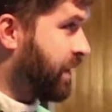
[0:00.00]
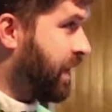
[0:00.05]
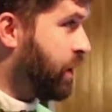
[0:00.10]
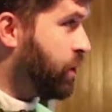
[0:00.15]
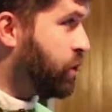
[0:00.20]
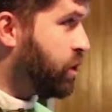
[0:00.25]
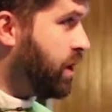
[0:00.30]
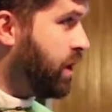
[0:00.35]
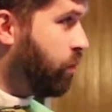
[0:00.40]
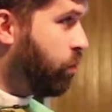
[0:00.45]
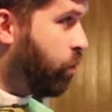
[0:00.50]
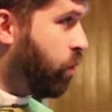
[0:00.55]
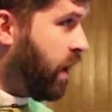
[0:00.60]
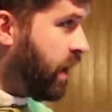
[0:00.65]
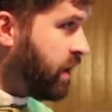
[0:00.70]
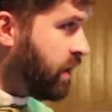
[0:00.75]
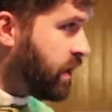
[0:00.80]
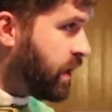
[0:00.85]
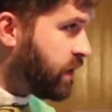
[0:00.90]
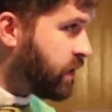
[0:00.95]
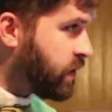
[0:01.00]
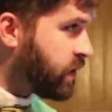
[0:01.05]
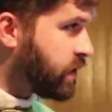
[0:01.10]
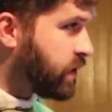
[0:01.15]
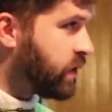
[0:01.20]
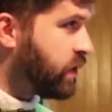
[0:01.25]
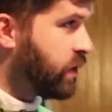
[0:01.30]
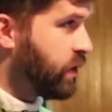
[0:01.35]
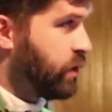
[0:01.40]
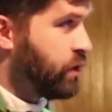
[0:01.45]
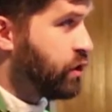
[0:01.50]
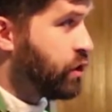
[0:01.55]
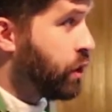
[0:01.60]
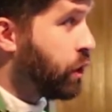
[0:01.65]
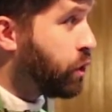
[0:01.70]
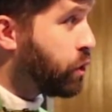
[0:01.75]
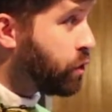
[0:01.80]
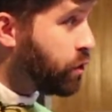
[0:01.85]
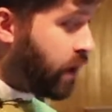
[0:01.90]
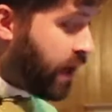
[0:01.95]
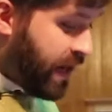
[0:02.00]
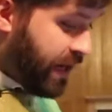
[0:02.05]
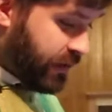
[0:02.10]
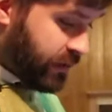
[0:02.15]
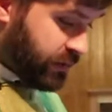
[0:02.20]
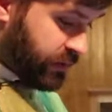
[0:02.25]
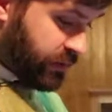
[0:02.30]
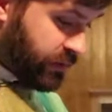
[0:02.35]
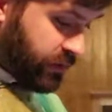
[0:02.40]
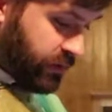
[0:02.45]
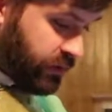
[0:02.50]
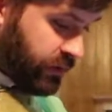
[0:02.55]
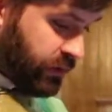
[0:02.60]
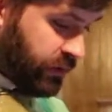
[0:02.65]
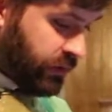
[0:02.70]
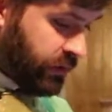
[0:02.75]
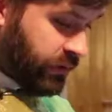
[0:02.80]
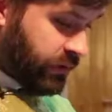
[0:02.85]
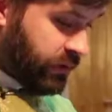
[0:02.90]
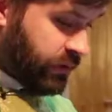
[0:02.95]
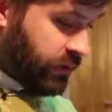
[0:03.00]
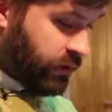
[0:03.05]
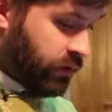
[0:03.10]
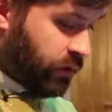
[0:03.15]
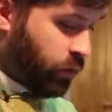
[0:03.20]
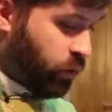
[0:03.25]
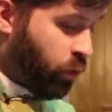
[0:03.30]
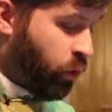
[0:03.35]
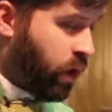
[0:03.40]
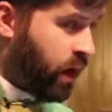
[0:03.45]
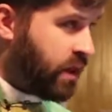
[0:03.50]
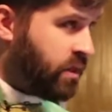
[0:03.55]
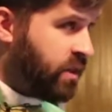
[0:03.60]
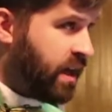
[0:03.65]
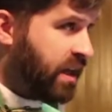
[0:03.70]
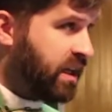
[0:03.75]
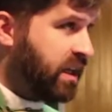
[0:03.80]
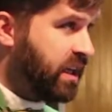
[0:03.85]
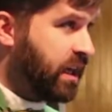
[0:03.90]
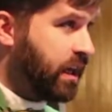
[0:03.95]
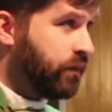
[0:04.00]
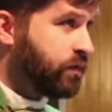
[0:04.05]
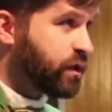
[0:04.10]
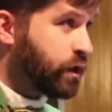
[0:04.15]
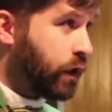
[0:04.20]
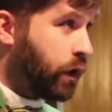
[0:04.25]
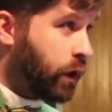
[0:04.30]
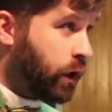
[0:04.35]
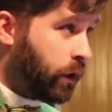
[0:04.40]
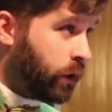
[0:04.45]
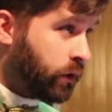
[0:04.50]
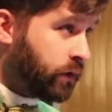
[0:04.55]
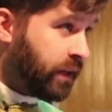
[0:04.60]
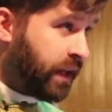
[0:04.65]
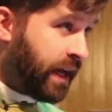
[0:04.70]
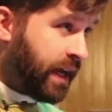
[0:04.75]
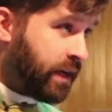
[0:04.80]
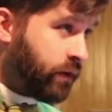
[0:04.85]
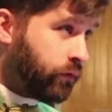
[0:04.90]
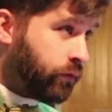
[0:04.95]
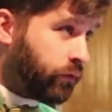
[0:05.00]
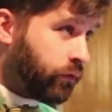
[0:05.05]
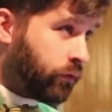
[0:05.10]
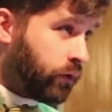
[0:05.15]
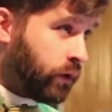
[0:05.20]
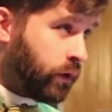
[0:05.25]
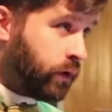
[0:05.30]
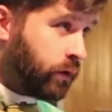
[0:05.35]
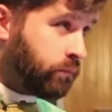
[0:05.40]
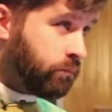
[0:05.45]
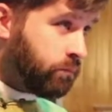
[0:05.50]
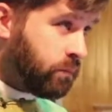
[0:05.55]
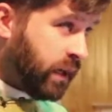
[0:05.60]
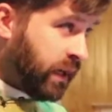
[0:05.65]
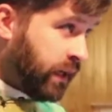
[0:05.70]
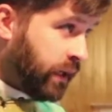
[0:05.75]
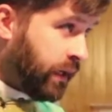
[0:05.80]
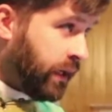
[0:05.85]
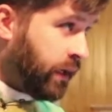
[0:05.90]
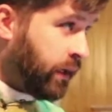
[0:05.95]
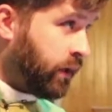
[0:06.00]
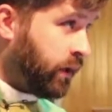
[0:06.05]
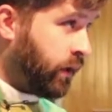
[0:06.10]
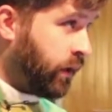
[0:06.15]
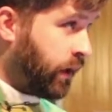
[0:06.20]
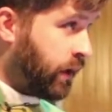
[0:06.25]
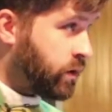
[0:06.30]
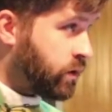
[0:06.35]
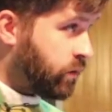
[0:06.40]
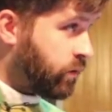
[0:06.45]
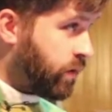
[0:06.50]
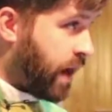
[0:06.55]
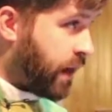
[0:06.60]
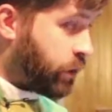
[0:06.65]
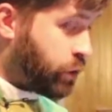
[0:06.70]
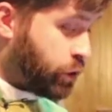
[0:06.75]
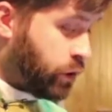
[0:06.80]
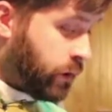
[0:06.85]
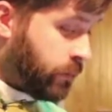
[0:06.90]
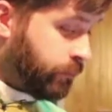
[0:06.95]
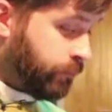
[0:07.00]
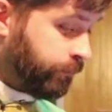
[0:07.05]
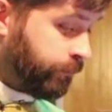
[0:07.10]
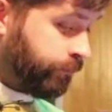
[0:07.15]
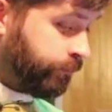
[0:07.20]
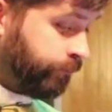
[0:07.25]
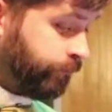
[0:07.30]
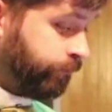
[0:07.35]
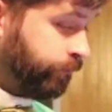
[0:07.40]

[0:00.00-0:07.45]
And she witnessed to Christ, the one that gives her life meaning and direction,